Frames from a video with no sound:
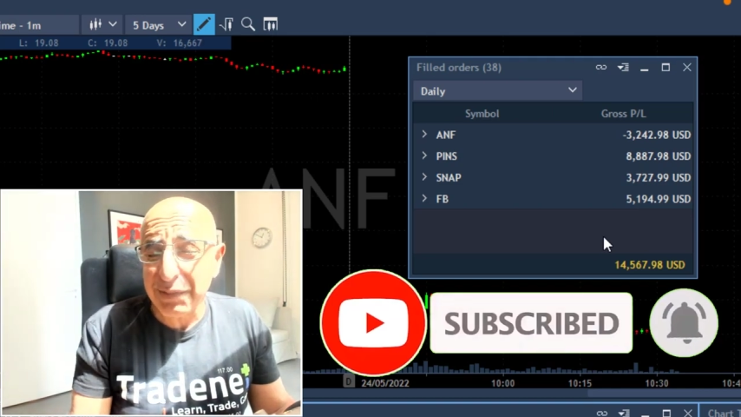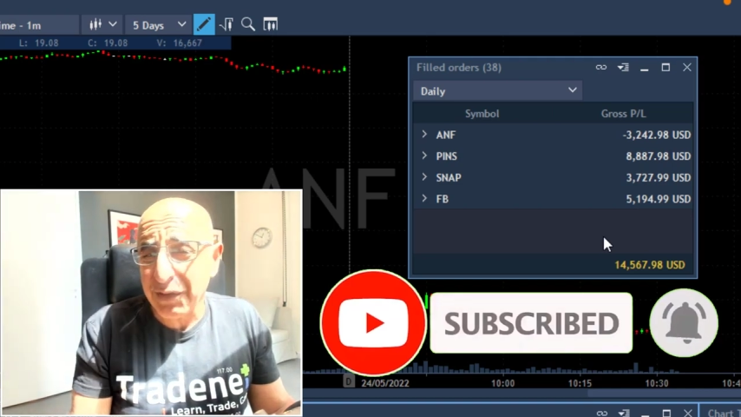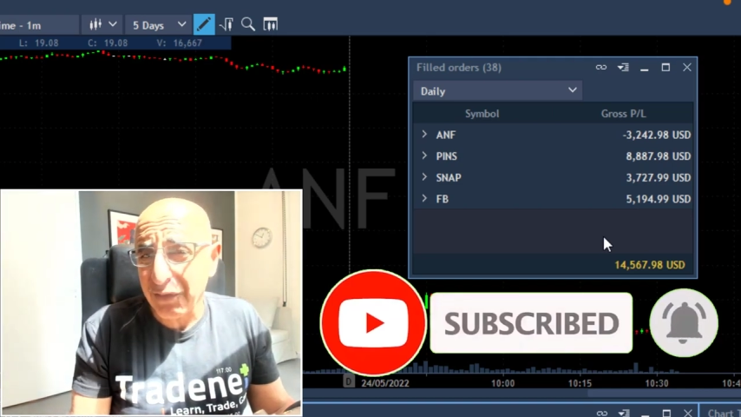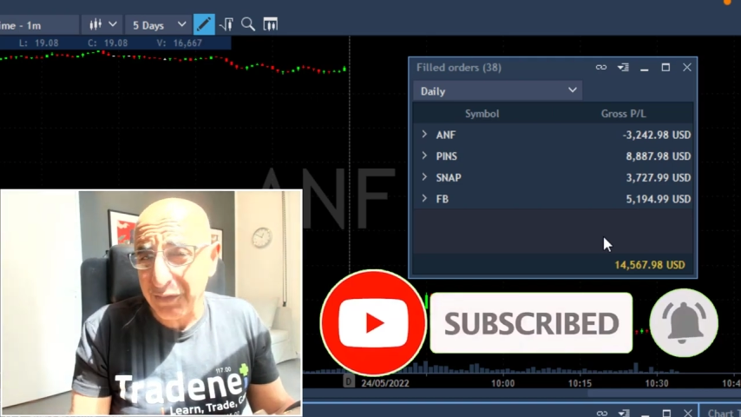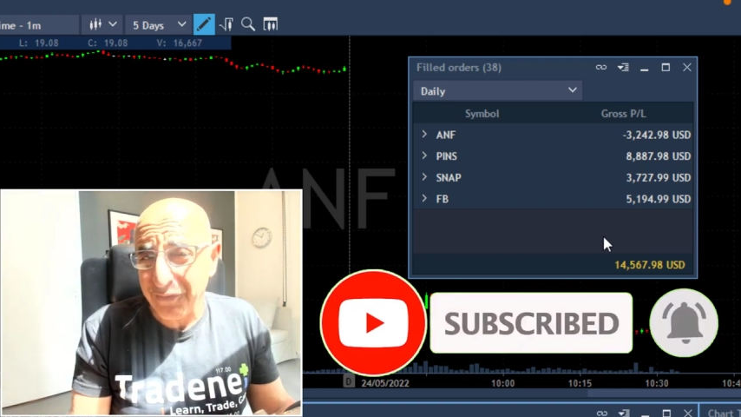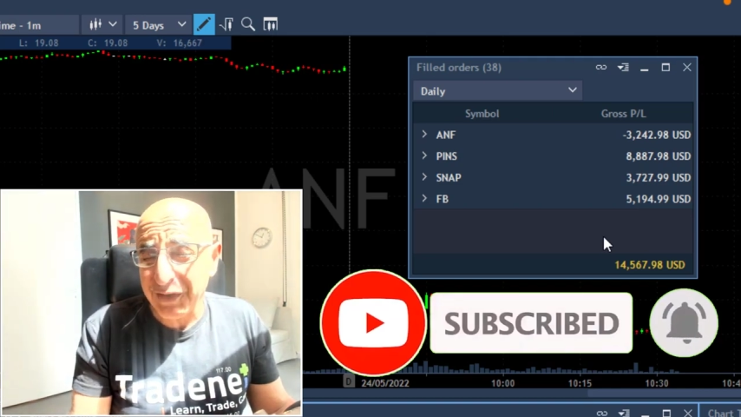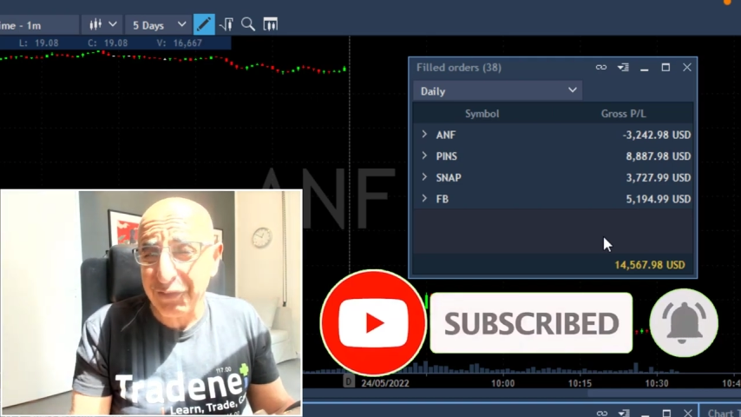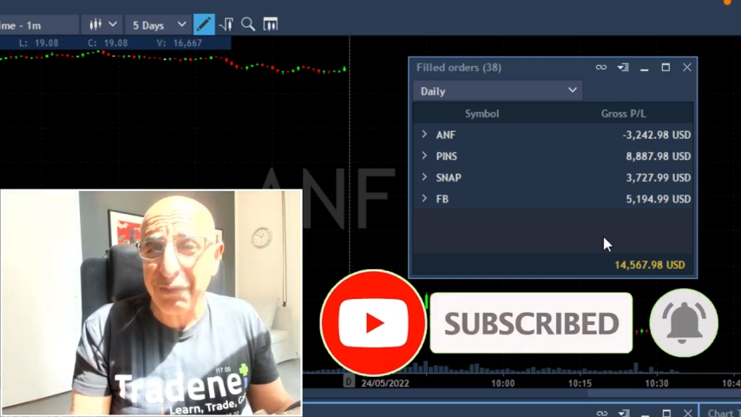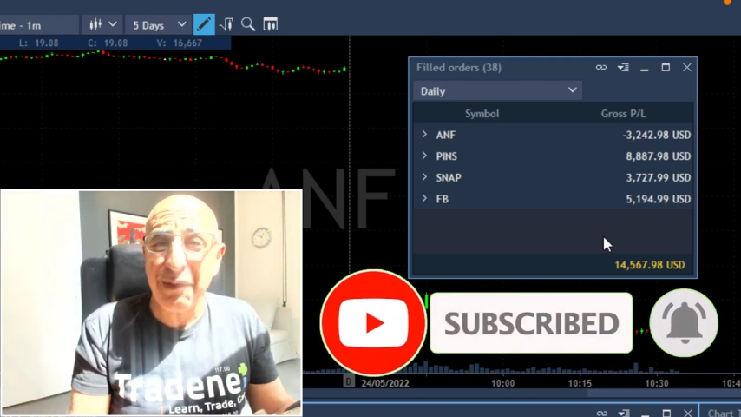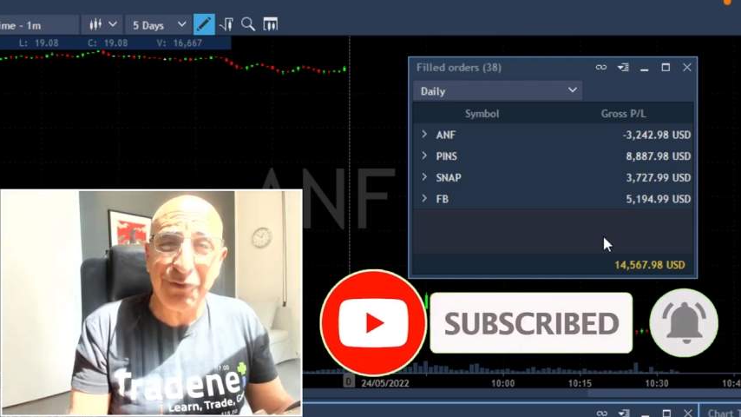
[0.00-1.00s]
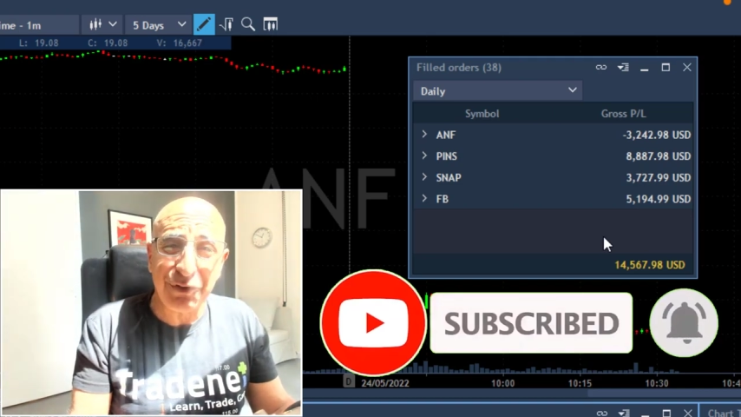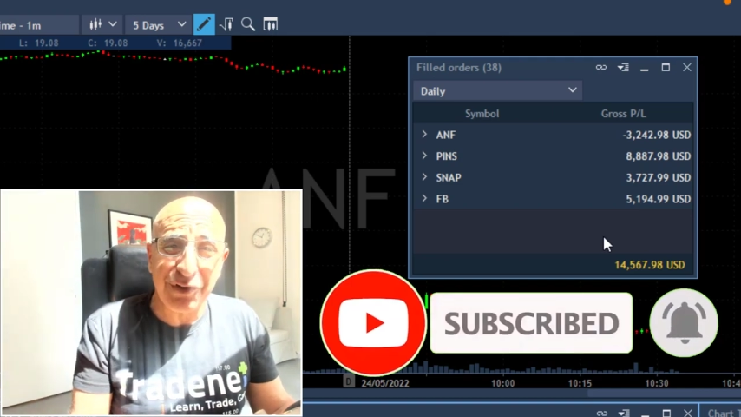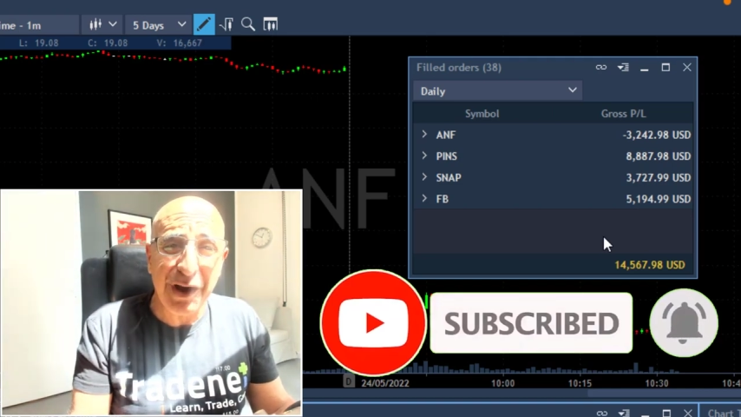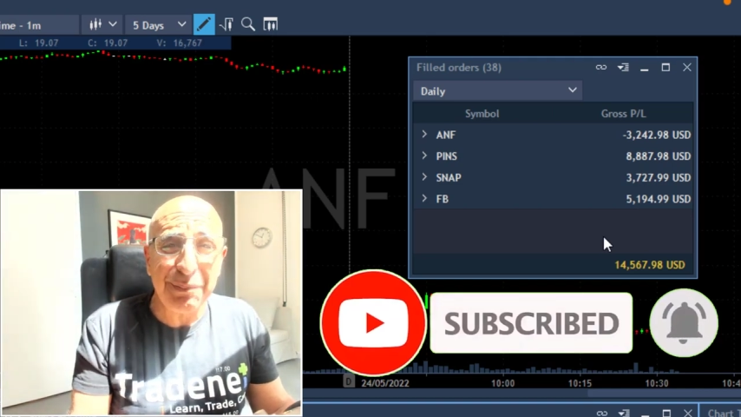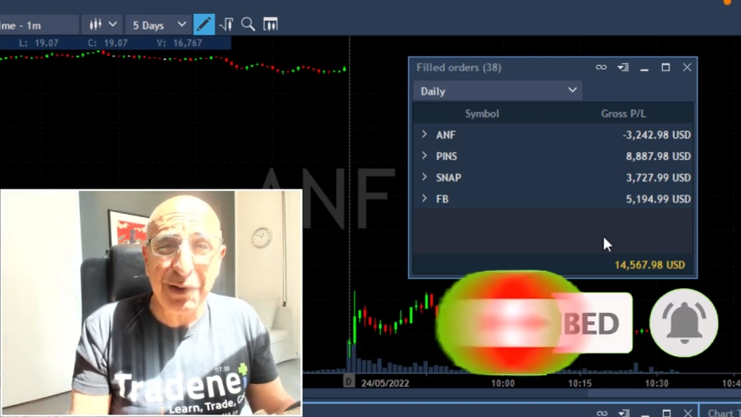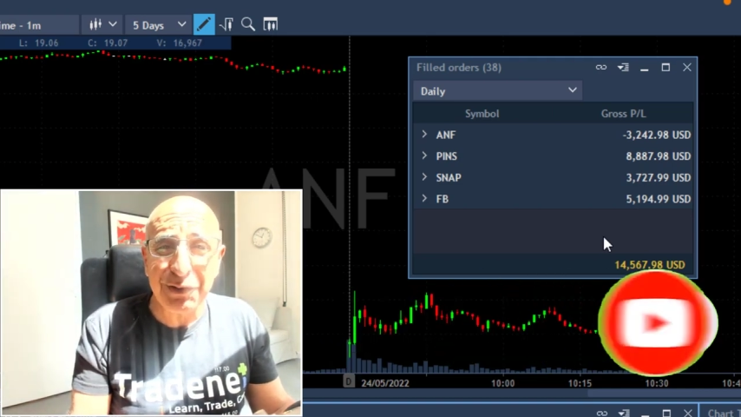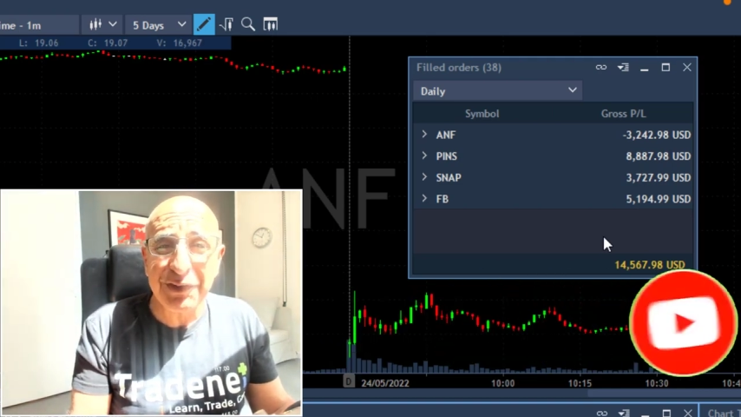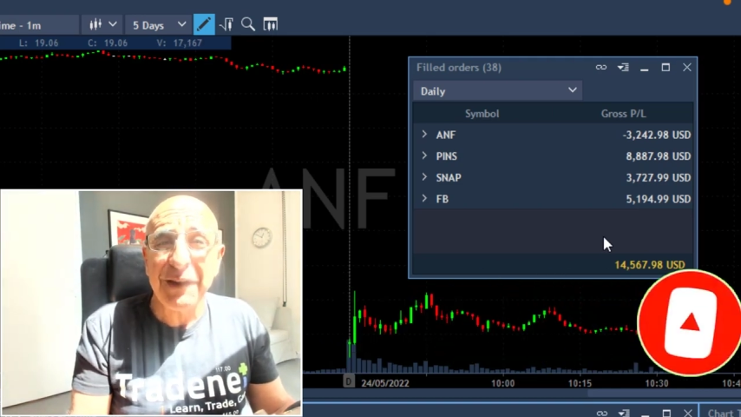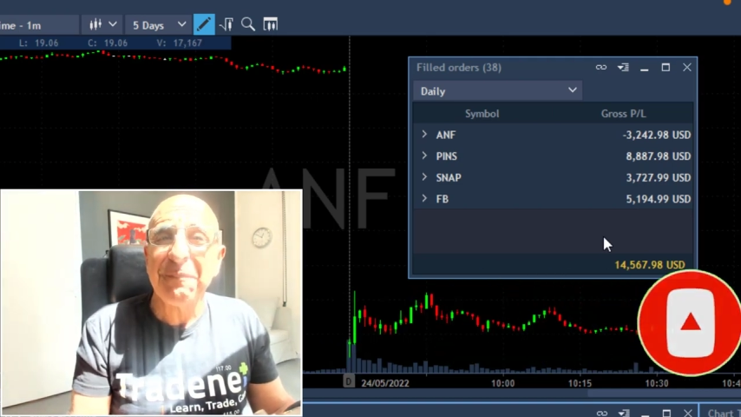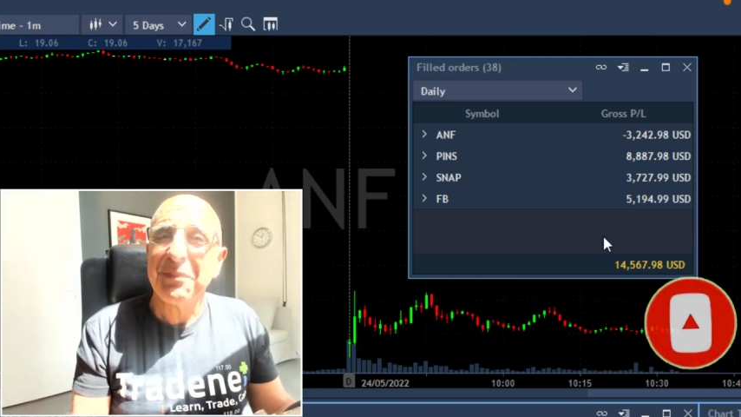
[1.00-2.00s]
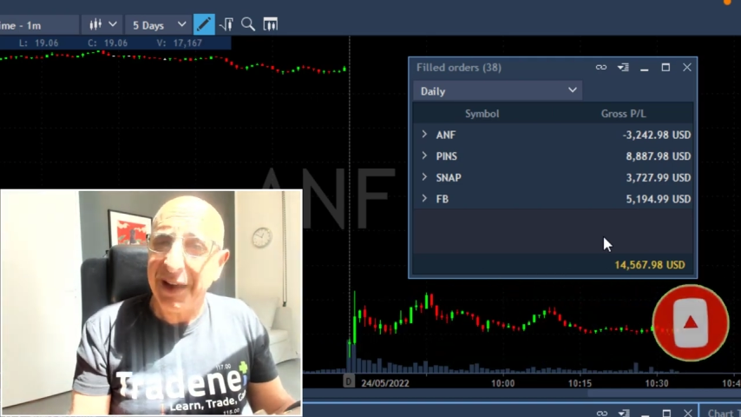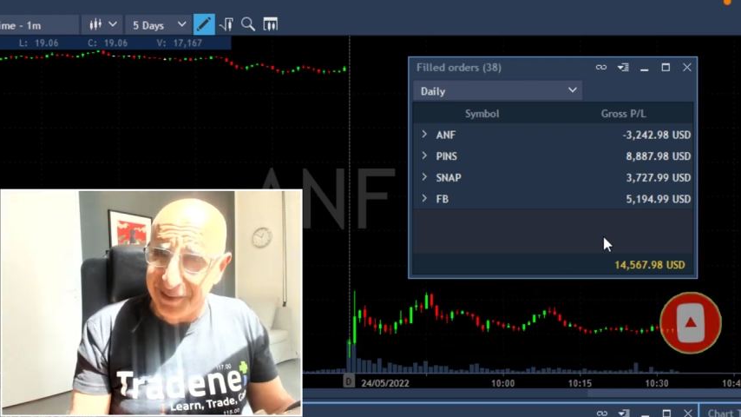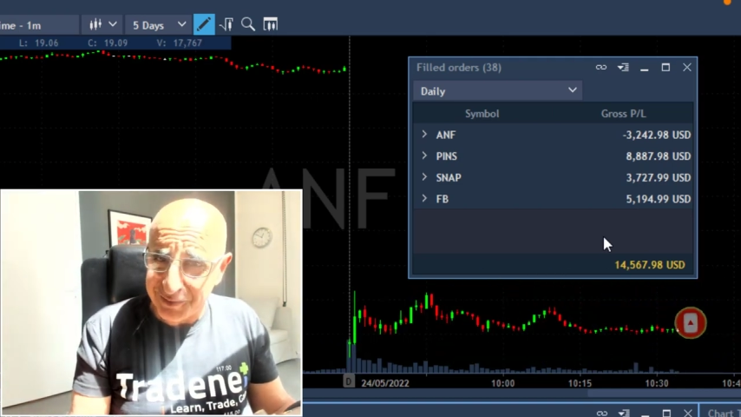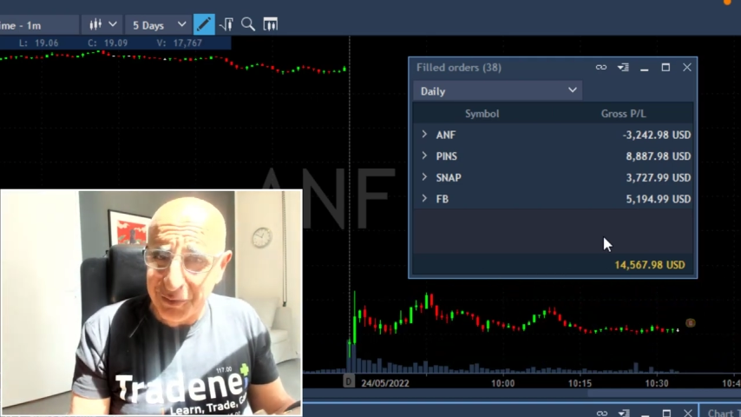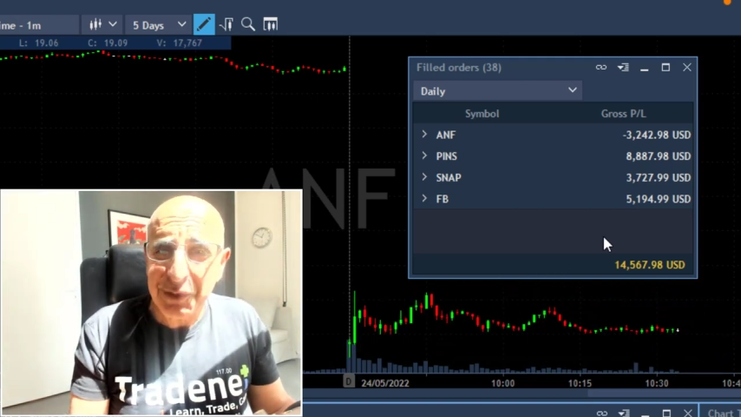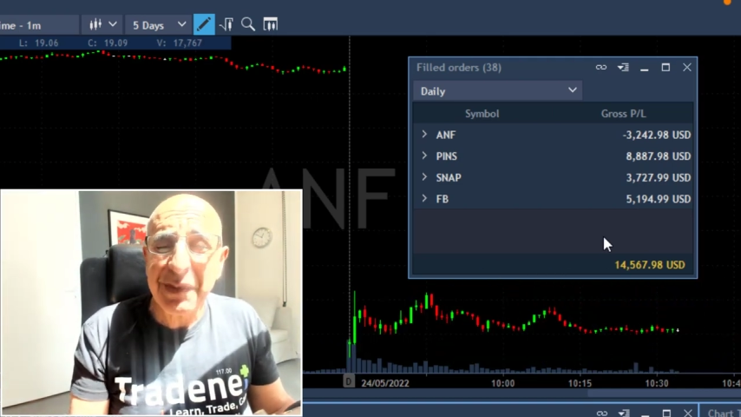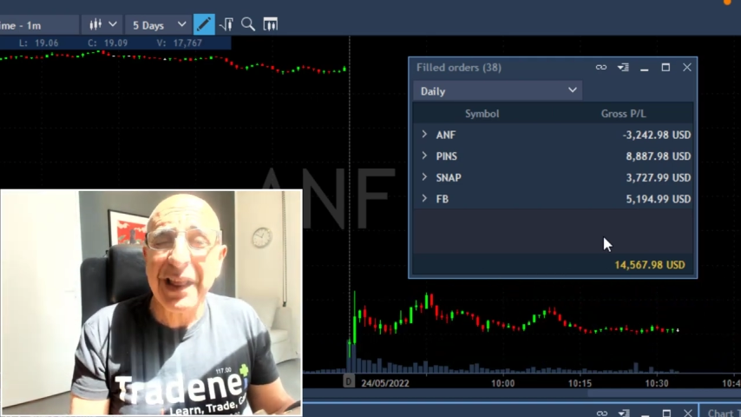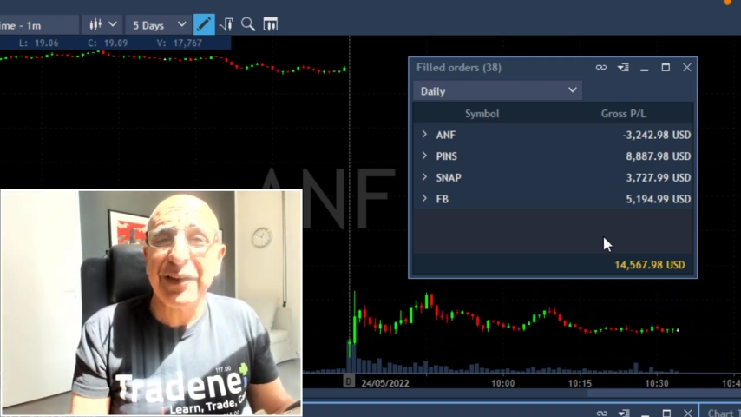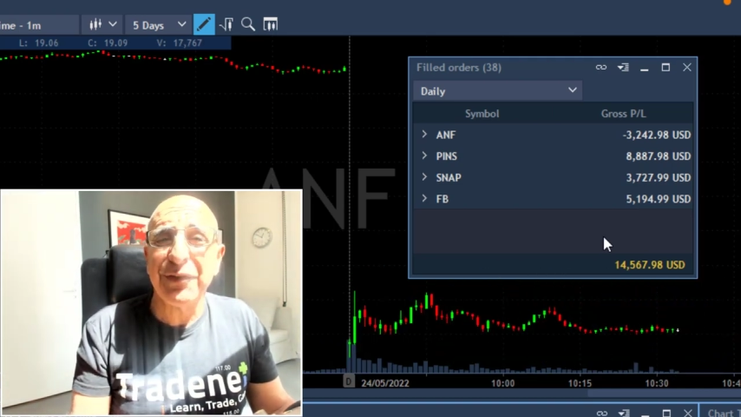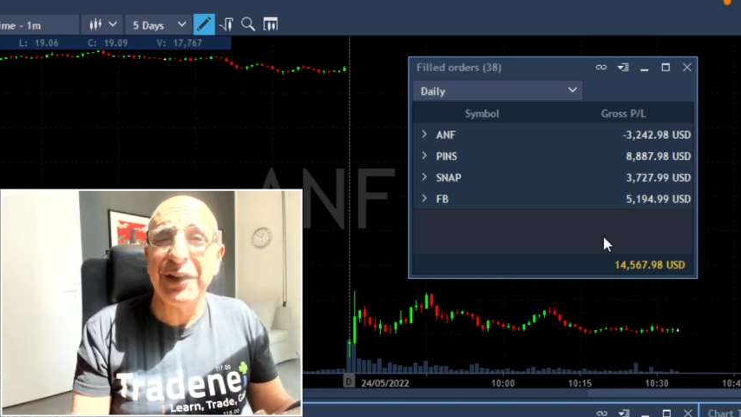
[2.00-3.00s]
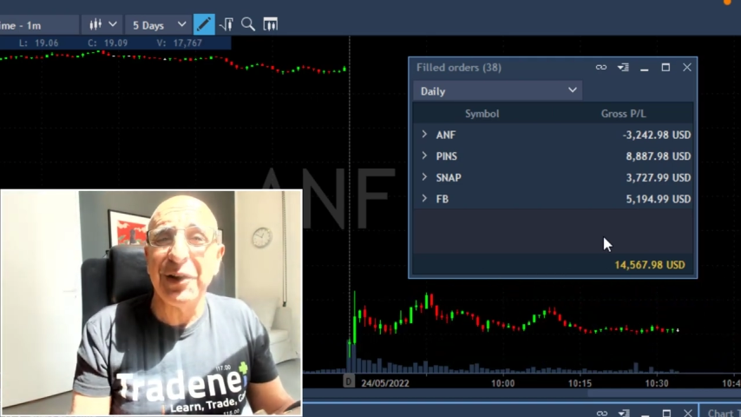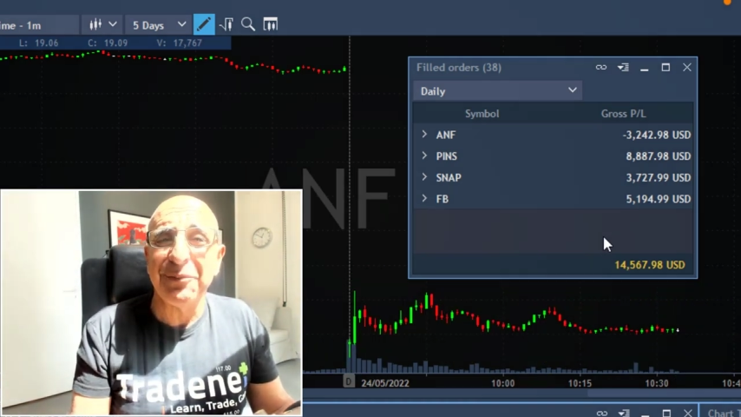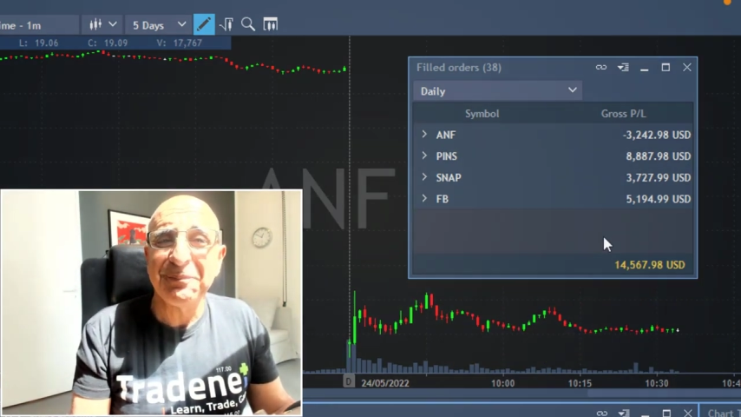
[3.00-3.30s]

be notified of my future uploads. I'll see you in my next video.